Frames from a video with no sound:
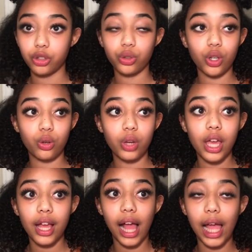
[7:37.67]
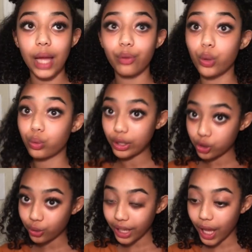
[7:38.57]
You know, I have a
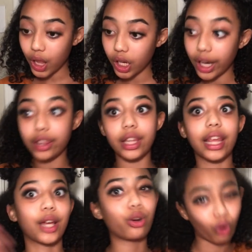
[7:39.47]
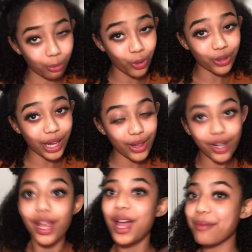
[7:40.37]
rescue inhaler and then like a normal
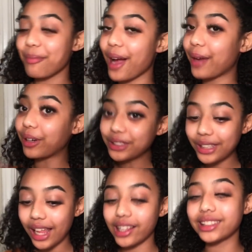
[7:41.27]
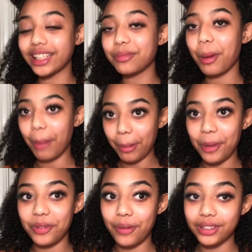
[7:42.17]
inhaler. My rescue inhaler stays in my
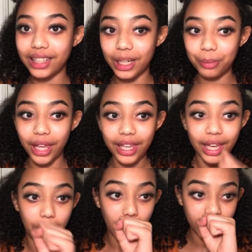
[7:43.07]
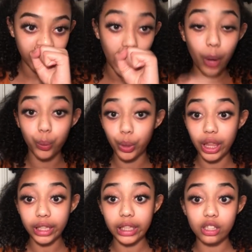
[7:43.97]
backpack for every time, like if I
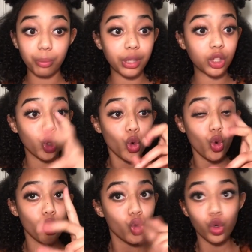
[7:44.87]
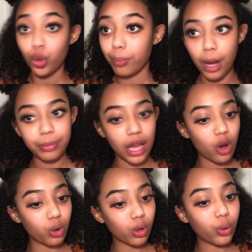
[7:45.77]
really need something, pop that
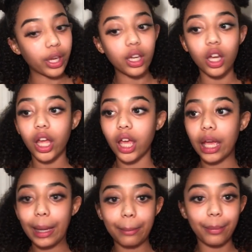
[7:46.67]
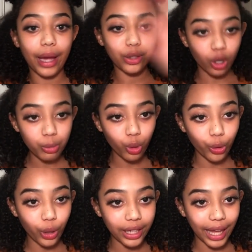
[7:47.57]
hole real quick. And my
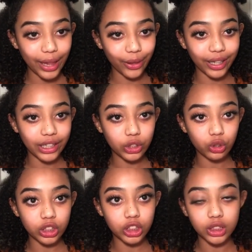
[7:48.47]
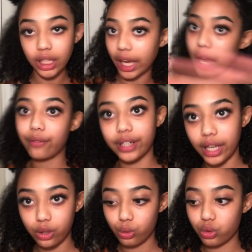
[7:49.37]
normal inhaler is for just like
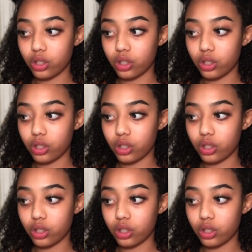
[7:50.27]
everyday use.